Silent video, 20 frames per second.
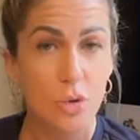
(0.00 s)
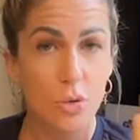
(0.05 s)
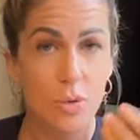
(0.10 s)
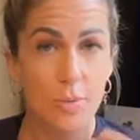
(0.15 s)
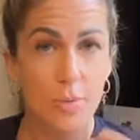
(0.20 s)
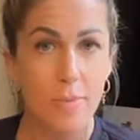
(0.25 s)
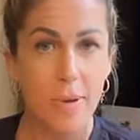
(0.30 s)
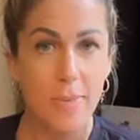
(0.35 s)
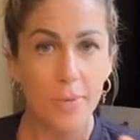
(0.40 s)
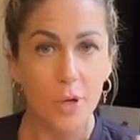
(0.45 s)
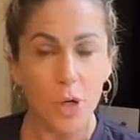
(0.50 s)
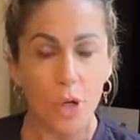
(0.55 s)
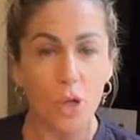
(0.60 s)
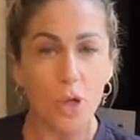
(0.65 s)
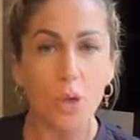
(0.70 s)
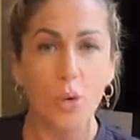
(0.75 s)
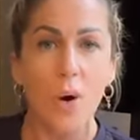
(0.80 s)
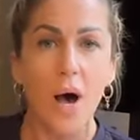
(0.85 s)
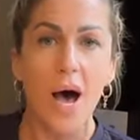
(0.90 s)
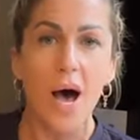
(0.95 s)
to remember who
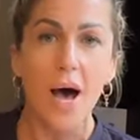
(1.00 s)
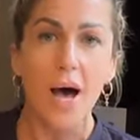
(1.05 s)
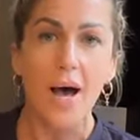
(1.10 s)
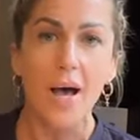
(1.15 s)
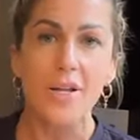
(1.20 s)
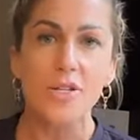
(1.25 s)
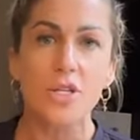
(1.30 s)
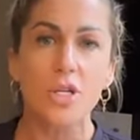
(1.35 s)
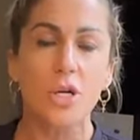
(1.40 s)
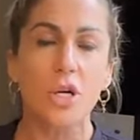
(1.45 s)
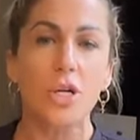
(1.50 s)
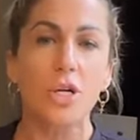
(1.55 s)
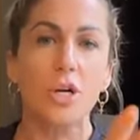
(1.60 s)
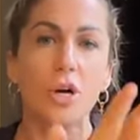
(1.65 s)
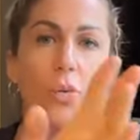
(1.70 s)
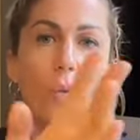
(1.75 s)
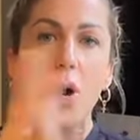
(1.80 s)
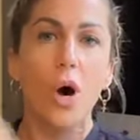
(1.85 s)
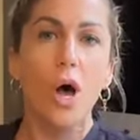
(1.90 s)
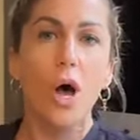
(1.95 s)
you are and to go, you
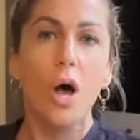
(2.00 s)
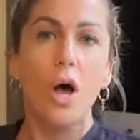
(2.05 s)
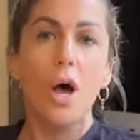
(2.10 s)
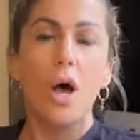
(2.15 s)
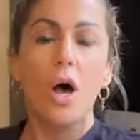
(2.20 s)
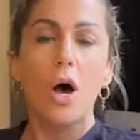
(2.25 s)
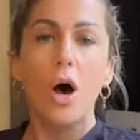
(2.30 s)
know what?